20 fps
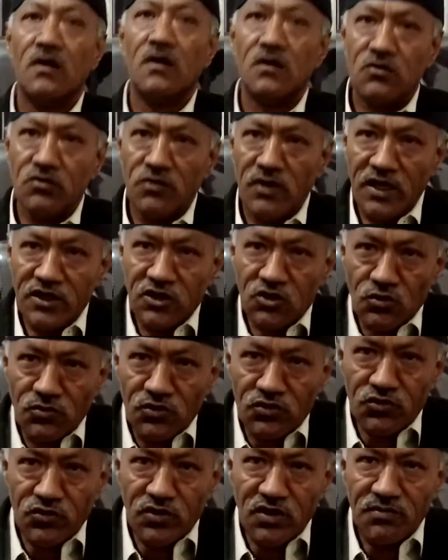to hand
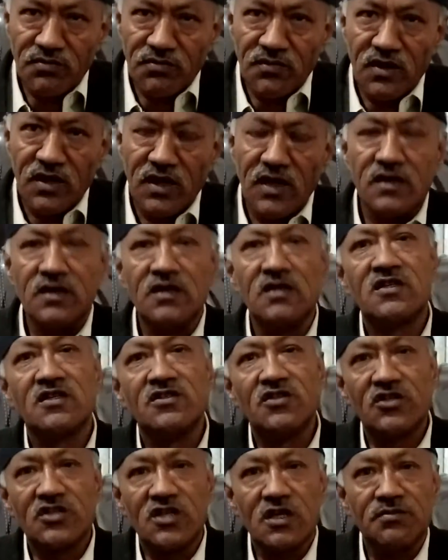over to him. And he
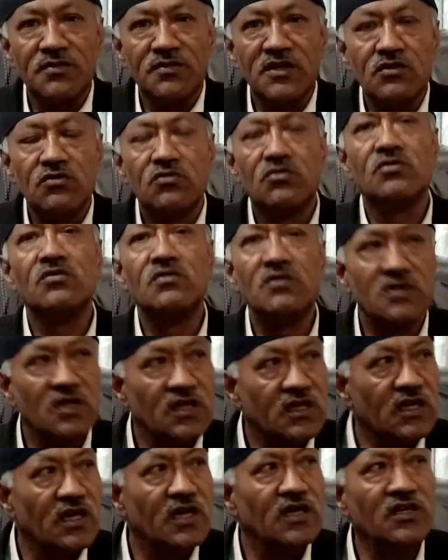suggested me, don't
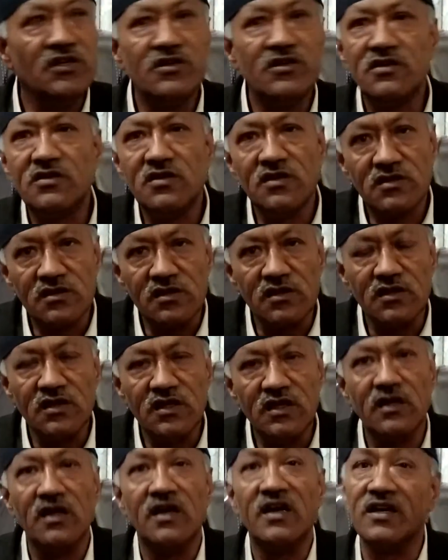take any decision
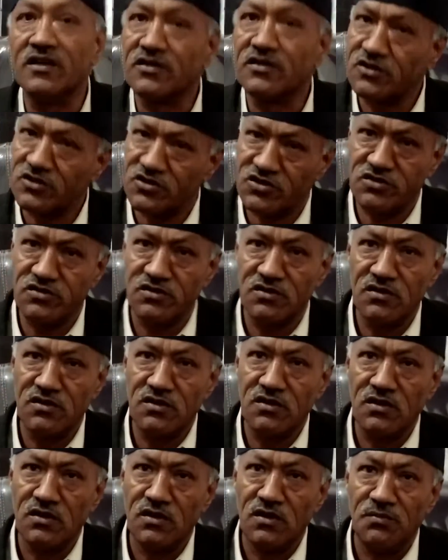in haste.
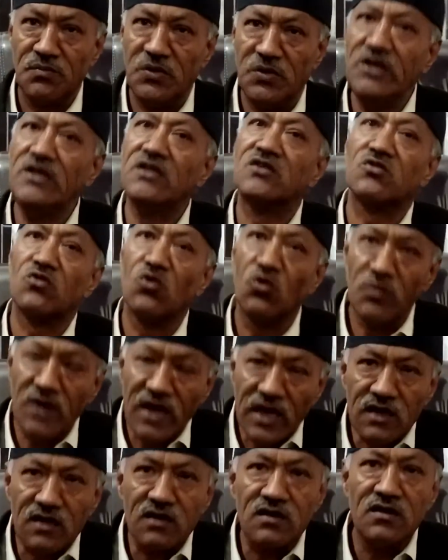Please go
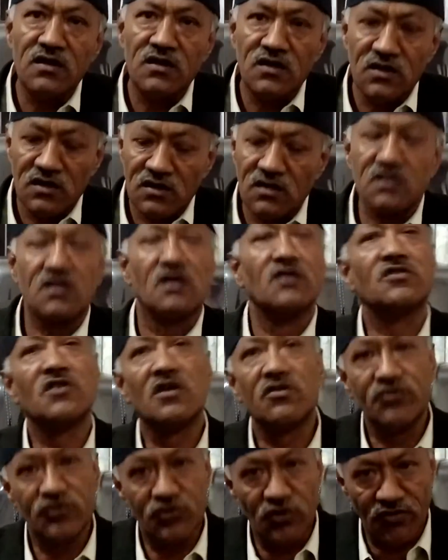back,
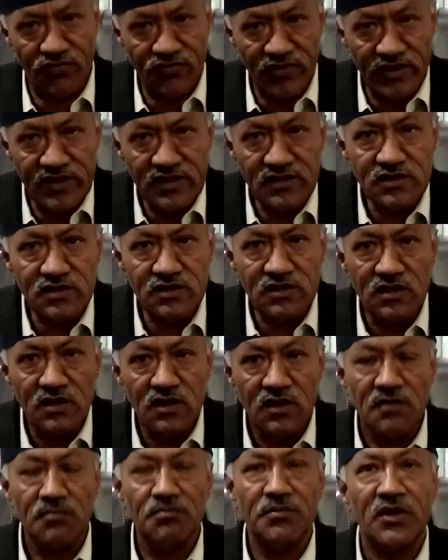consult with your friends.
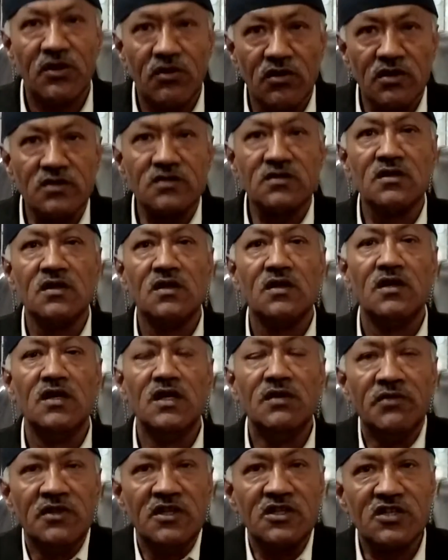Because
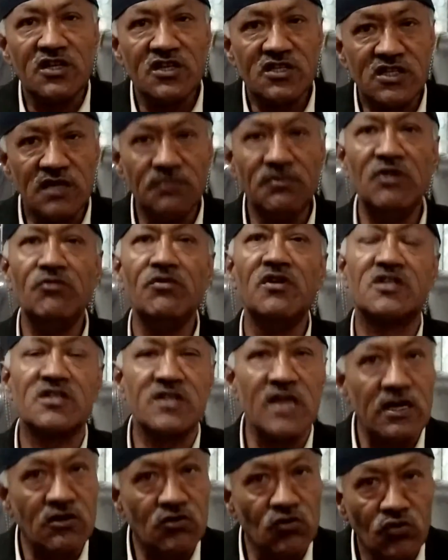even this assembly will
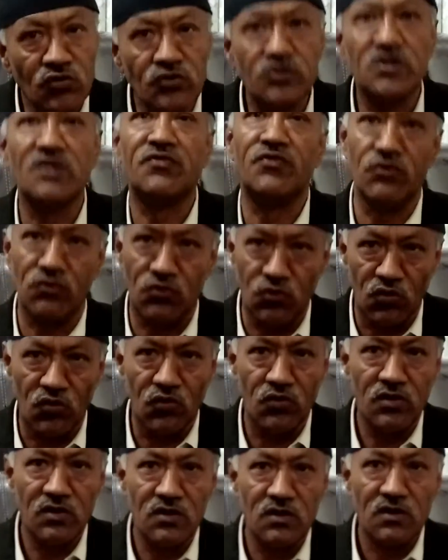stand to lose if you go.
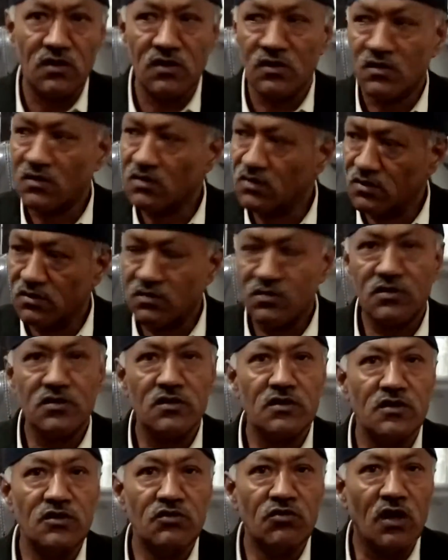
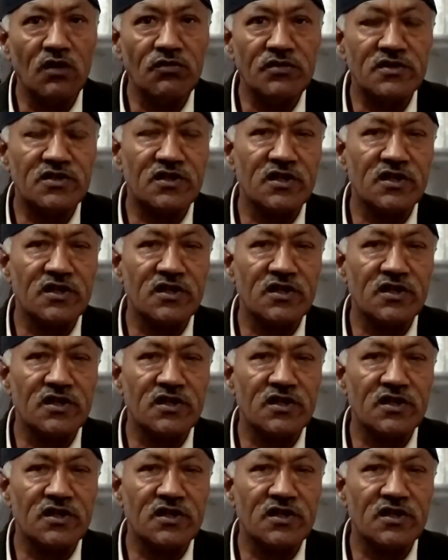You always